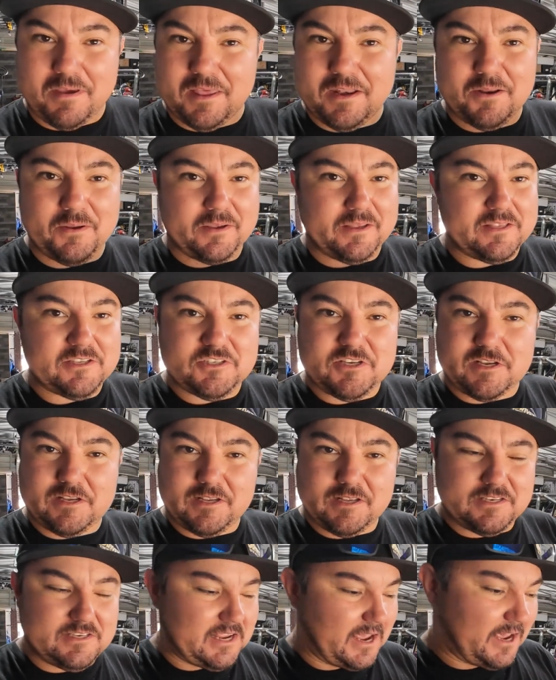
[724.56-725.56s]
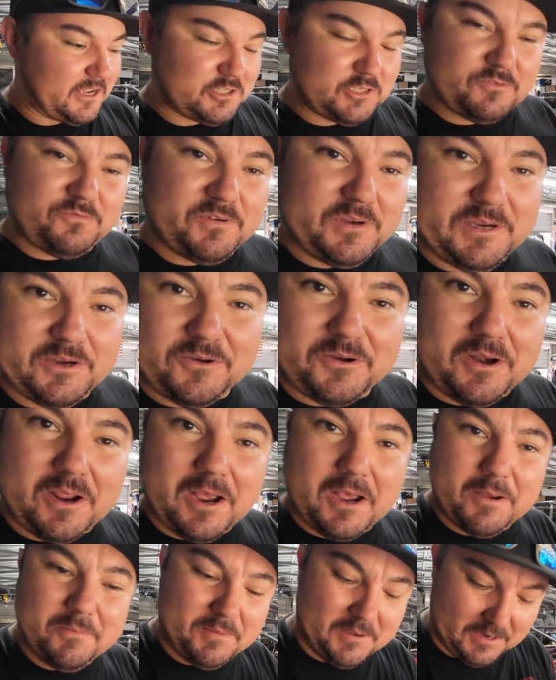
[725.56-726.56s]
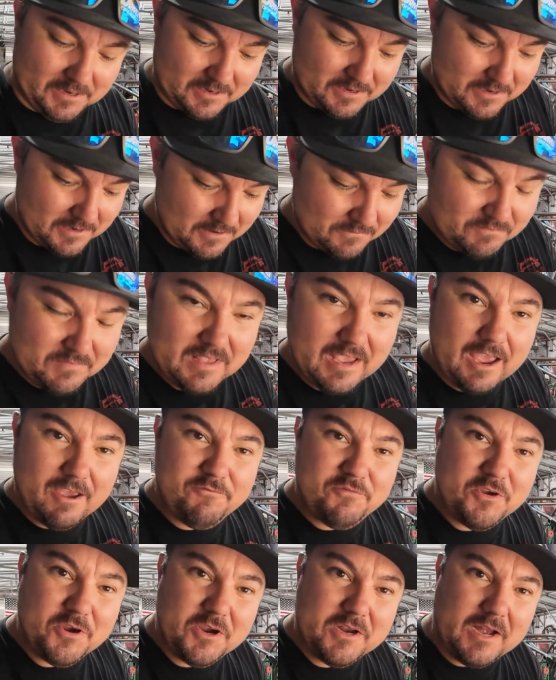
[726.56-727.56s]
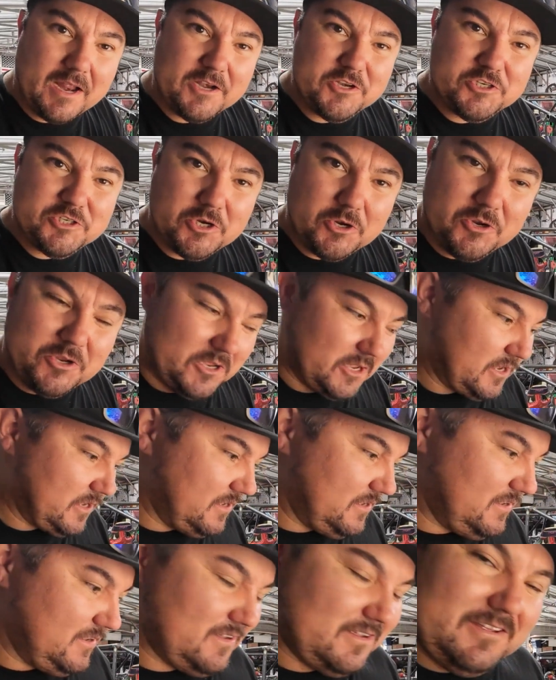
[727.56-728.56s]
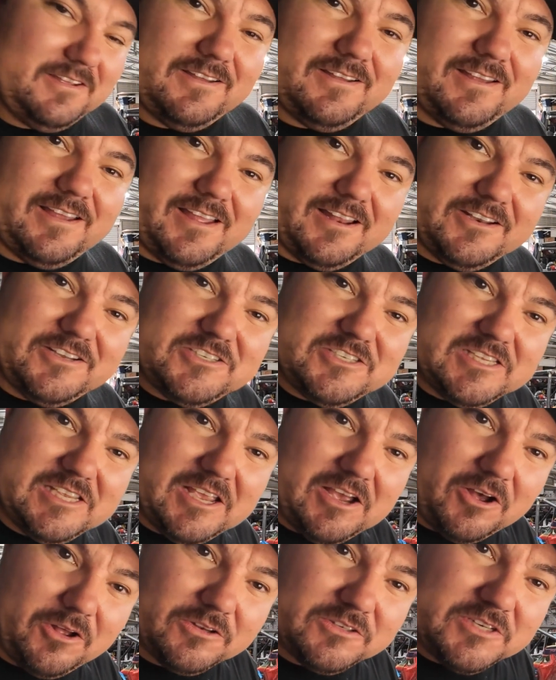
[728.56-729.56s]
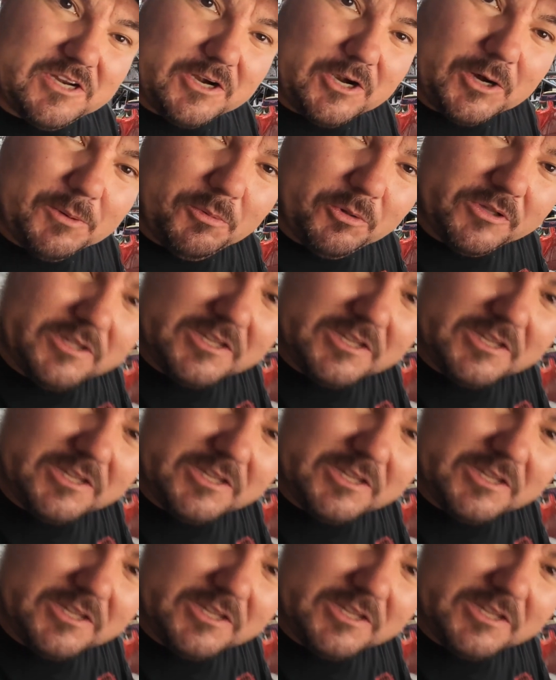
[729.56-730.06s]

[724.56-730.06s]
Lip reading: end a catastrophe or not, but I figured I'd show you and see how terrible